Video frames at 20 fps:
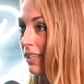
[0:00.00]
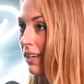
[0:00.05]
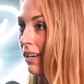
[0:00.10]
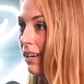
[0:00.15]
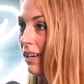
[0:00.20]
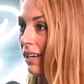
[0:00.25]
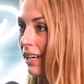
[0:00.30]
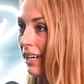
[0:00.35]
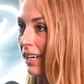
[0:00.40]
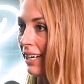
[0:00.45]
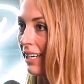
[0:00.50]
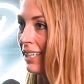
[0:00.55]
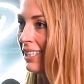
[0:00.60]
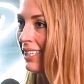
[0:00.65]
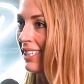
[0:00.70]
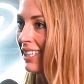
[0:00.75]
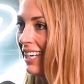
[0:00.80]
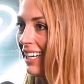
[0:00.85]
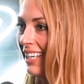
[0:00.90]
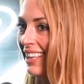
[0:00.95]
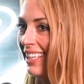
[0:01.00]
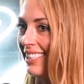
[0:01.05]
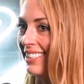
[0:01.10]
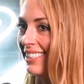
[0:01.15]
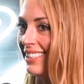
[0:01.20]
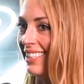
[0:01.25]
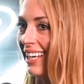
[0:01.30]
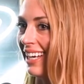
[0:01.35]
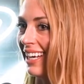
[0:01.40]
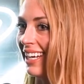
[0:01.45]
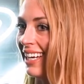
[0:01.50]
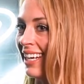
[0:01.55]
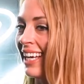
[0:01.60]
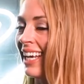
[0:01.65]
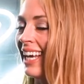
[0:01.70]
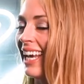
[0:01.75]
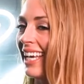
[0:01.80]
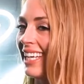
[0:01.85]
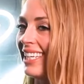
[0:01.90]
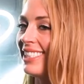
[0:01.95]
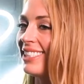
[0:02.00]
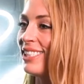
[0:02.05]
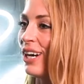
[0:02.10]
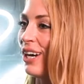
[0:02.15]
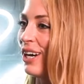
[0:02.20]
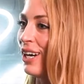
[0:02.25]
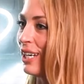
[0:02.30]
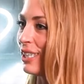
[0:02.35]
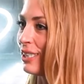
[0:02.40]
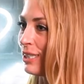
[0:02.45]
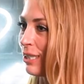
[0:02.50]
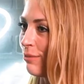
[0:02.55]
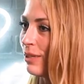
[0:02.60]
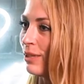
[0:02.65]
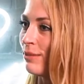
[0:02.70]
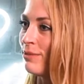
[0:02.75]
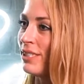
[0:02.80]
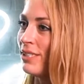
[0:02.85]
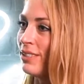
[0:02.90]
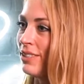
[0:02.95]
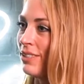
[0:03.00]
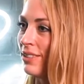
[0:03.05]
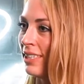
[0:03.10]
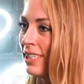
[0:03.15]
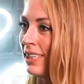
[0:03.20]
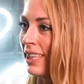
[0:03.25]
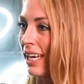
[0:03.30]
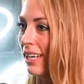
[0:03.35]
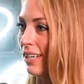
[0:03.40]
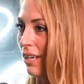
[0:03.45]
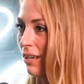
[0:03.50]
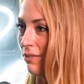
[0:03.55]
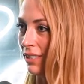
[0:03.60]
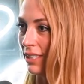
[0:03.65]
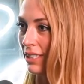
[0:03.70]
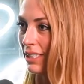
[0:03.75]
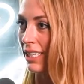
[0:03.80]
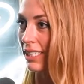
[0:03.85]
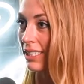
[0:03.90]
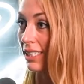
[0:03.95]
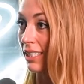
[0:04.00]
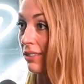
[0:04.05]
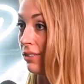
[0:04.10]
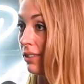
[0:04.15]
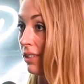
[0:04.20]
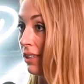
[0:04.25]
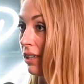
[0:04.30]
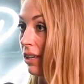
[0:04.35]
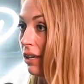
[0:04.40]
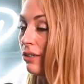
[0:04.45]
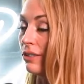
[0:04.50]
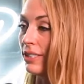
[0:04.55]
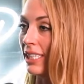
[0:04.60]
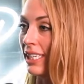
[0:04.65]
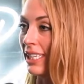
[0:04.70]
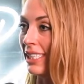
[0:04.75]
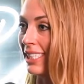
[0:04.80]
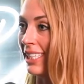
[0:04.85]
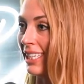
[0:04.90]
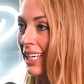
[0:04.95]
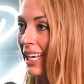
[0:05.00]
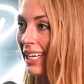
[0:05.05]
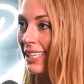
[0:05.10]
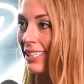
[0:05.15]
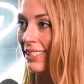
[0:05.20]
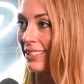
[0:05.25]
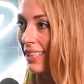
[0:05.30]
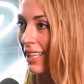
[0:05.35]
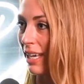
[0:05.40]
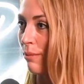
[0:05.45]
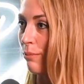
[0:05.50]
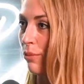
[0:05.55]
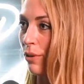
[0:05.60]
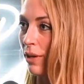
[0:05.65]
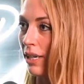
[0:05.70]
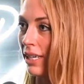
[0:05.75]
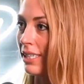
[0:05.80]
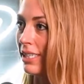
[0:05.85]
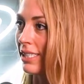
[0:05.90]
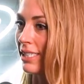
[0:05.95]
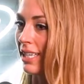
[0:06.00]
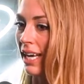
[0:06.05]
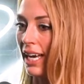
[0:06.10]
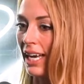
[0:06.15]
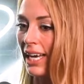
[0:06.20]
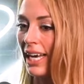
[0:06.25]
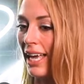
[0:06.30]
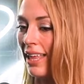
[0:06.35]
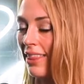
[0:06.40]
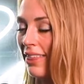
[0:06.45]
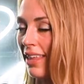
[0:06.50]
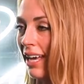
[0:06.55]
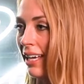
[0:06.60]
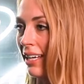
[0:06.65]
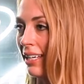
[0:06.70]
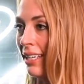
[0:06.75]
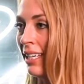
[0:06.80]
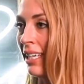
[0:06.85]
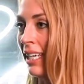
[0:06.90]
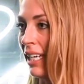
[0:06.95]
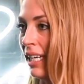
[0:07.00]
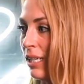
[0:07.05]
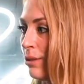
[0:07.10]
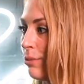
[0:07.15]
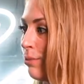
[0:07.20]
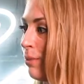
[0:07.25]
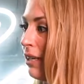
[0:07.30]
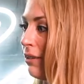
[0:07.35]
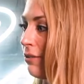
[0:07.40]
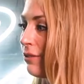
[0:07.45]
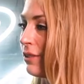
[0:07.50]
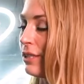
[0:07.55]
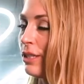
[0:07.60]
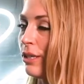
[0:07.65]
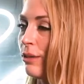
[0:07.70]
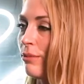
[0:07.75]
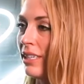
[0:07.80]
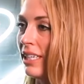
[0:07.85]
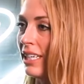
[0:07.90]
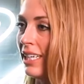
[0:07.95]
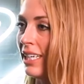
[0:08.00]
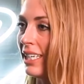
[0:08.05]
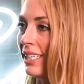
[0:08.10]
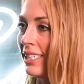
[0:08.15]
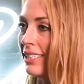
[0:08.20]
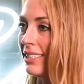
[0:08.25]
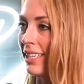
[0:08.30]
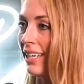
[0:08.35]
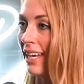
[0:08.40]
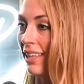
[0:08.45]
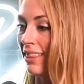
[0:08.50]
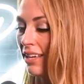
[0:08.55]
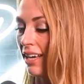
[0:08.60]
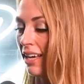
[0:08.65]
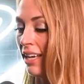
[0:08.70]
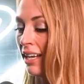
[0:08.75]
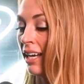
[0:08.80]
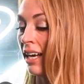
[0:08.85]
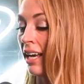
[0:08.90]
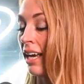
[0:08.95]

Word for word: are and then saying and it's hard sometimes you do need that conversation or the coaching to get you to that point because i had that as well for so many years and i thought